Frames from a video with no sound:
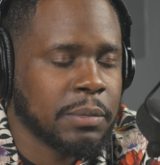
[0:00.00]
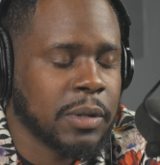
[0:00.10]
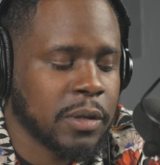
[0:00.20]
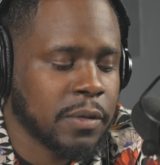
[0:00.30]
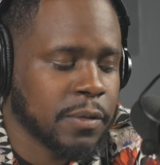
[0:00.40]
I
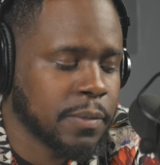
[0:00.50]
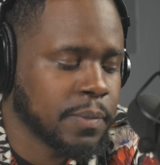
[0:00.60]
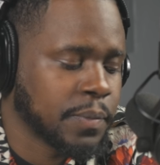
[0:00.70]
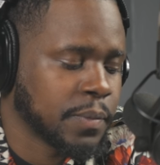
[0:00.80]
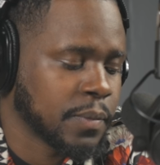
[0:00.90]
believe
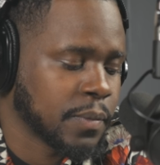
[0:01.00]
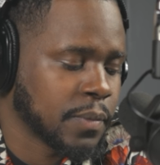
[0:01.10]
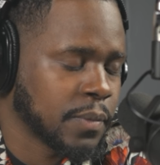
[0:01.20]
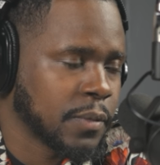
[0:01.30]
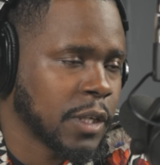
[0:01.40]

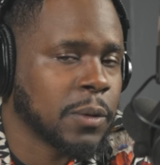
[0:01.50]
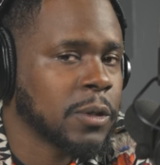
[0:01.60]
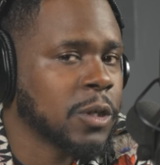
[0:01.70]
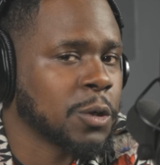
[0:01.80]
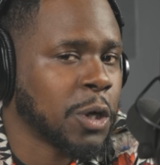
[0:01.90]
they went
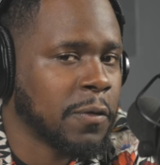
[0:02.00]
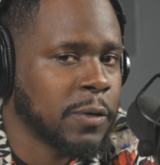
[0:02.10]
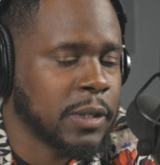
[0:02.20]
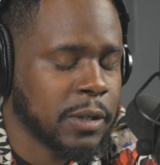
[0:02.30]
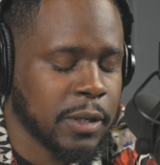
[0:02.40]
to church
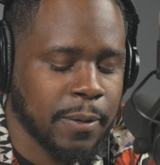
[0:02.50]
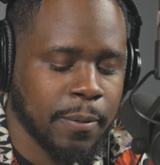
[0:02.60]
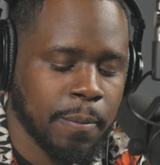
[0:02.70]
every Sunday.